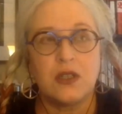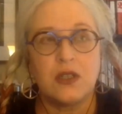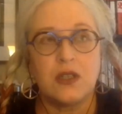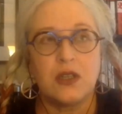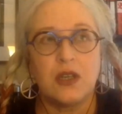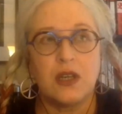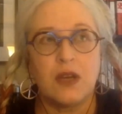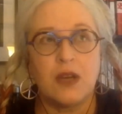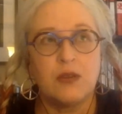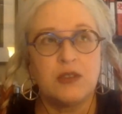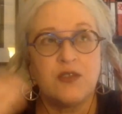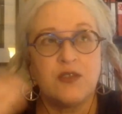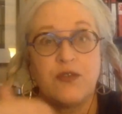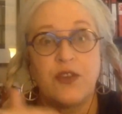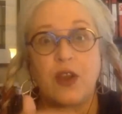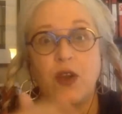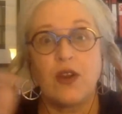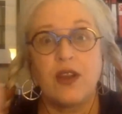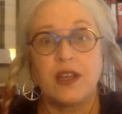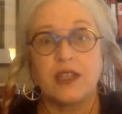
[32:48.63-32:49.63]
I was
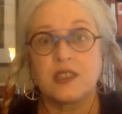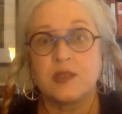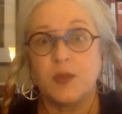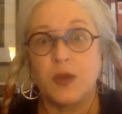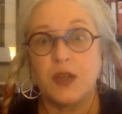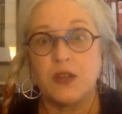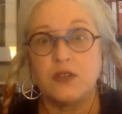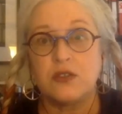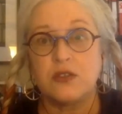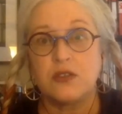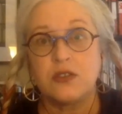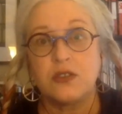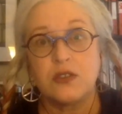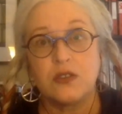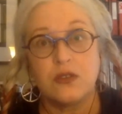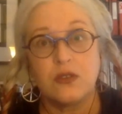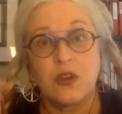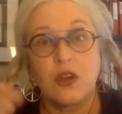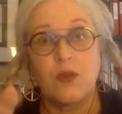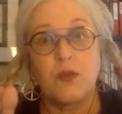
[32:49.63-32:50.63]
very exposed
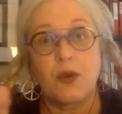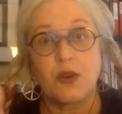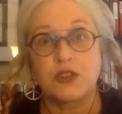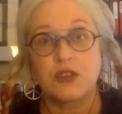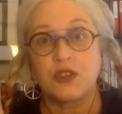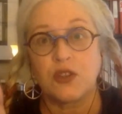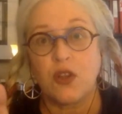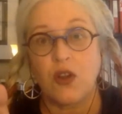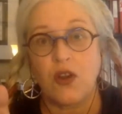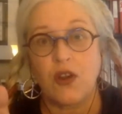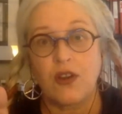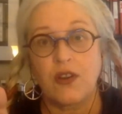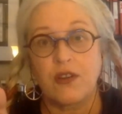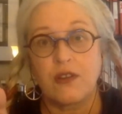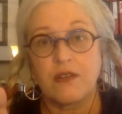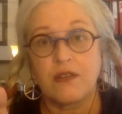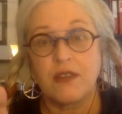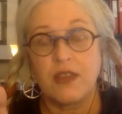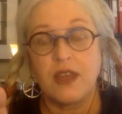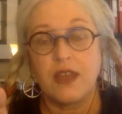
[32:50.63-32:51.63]
to commercial art
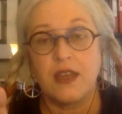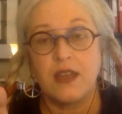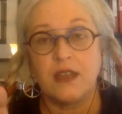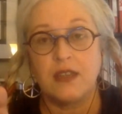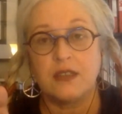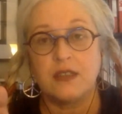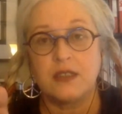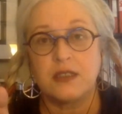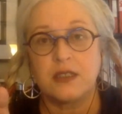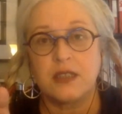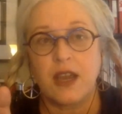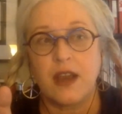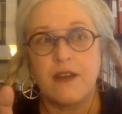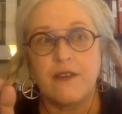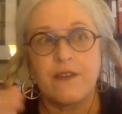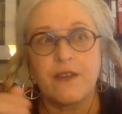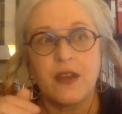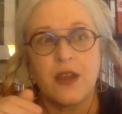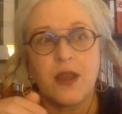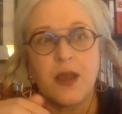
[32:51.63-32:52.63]
then and stuff.
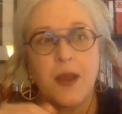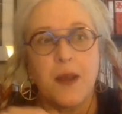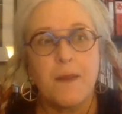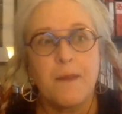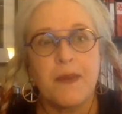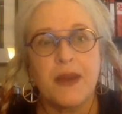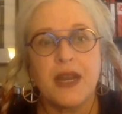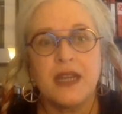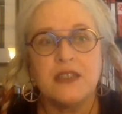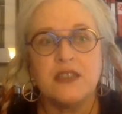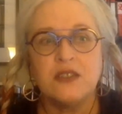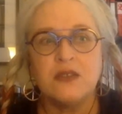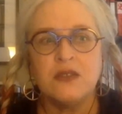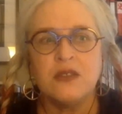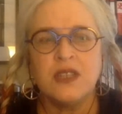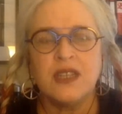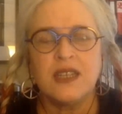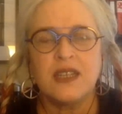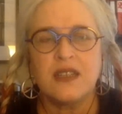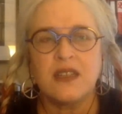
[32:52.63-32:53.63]
But I do
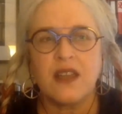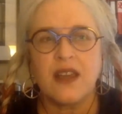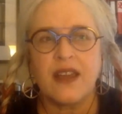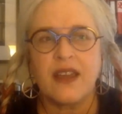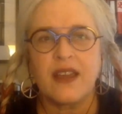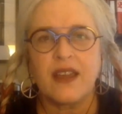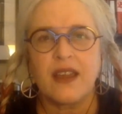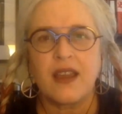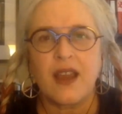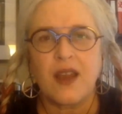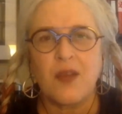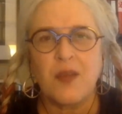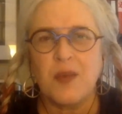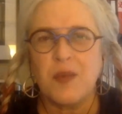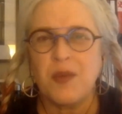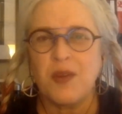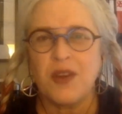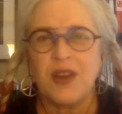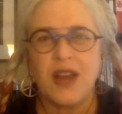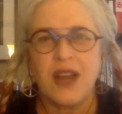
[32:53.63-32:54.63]
think, I
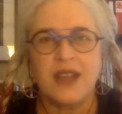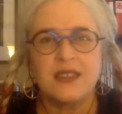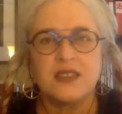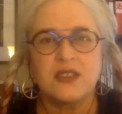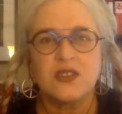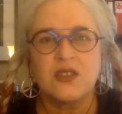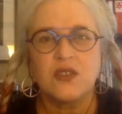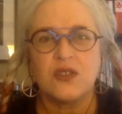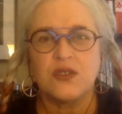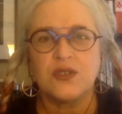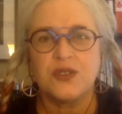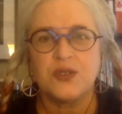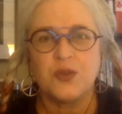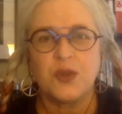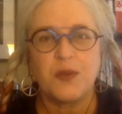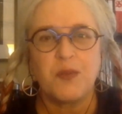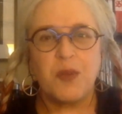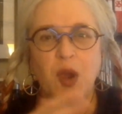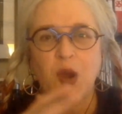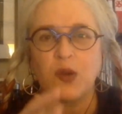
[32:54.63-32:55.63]
remember in high school
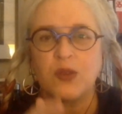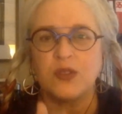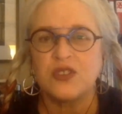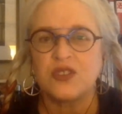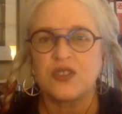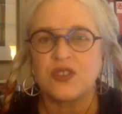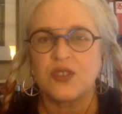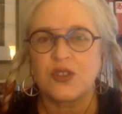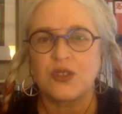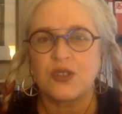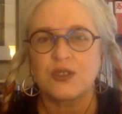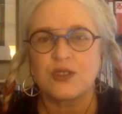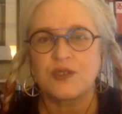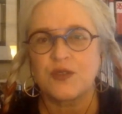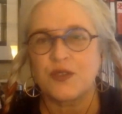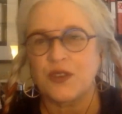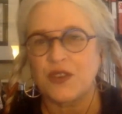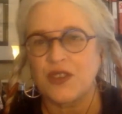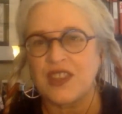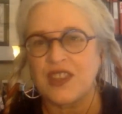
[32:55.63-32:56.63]
doing posters
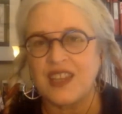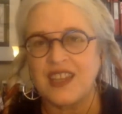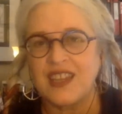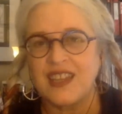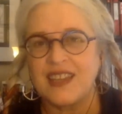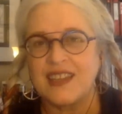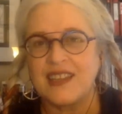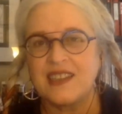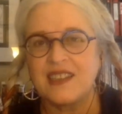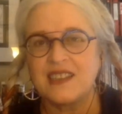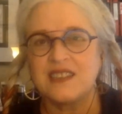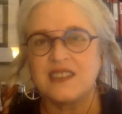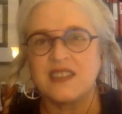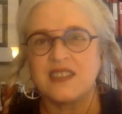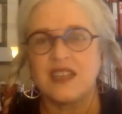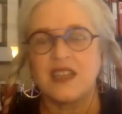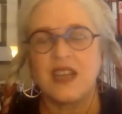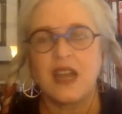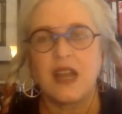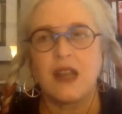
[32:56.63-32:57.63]
for things,
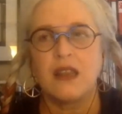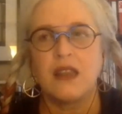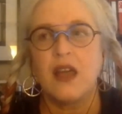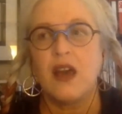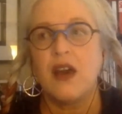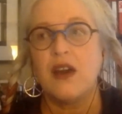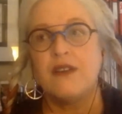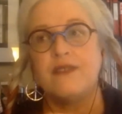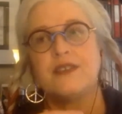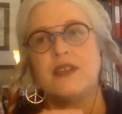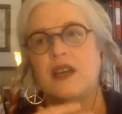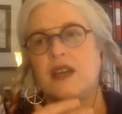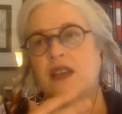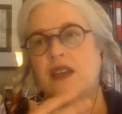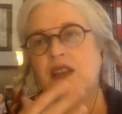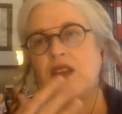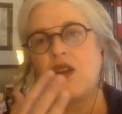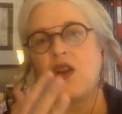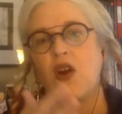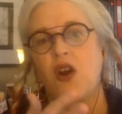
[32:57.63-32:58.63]
and I loved,
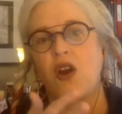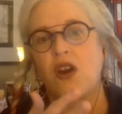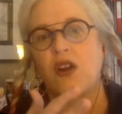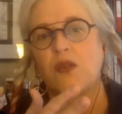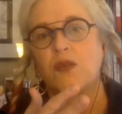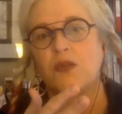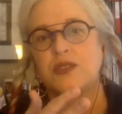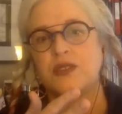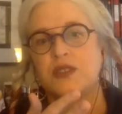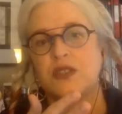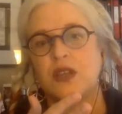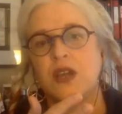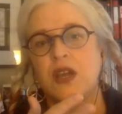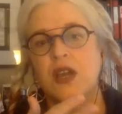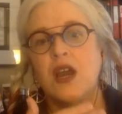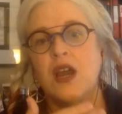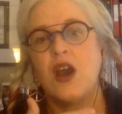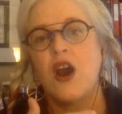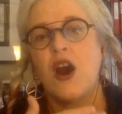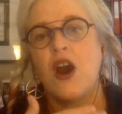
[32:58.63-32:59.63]
and art was
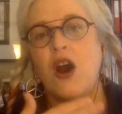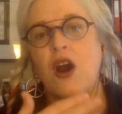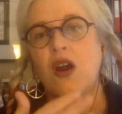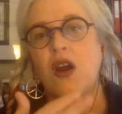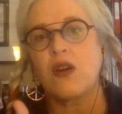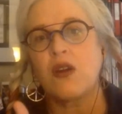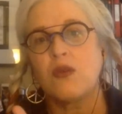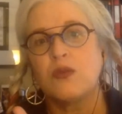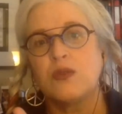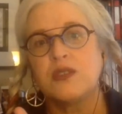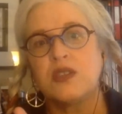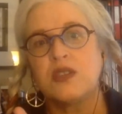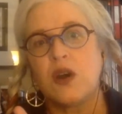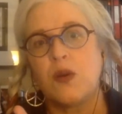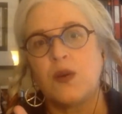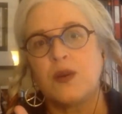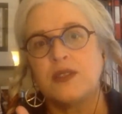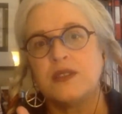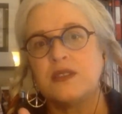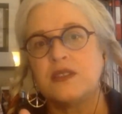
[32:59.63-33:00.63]

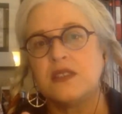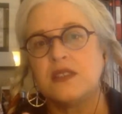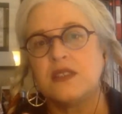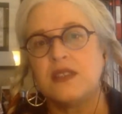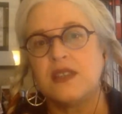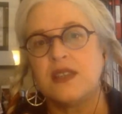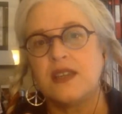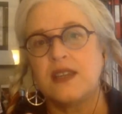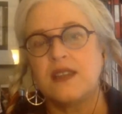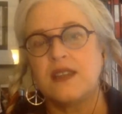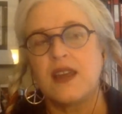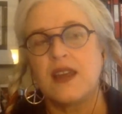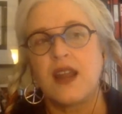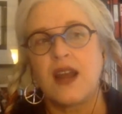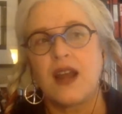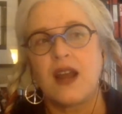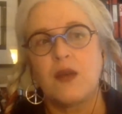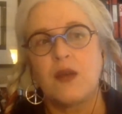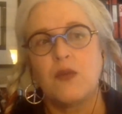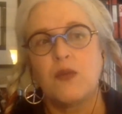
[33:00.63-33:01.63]
always the thing that
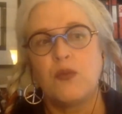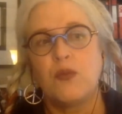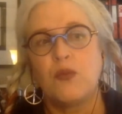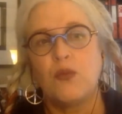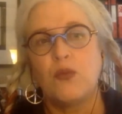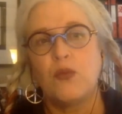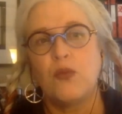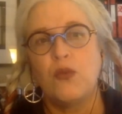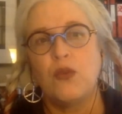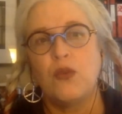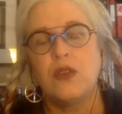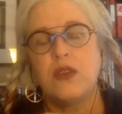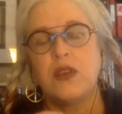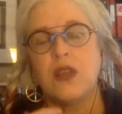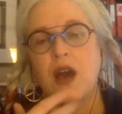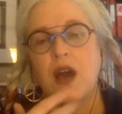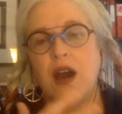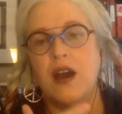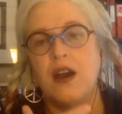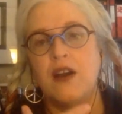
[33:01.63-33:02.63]
I
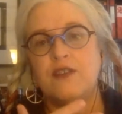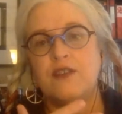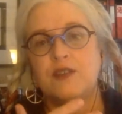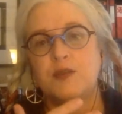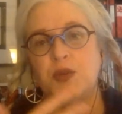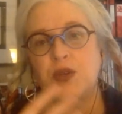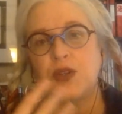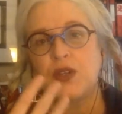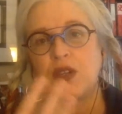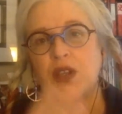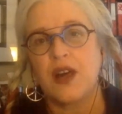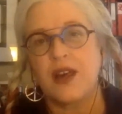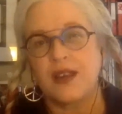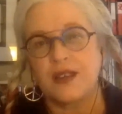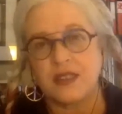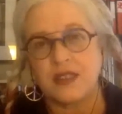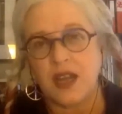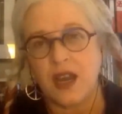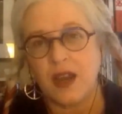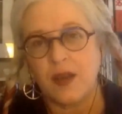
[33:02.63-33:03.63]
loved, put a lot
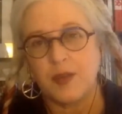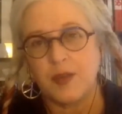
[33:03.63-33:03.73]
of time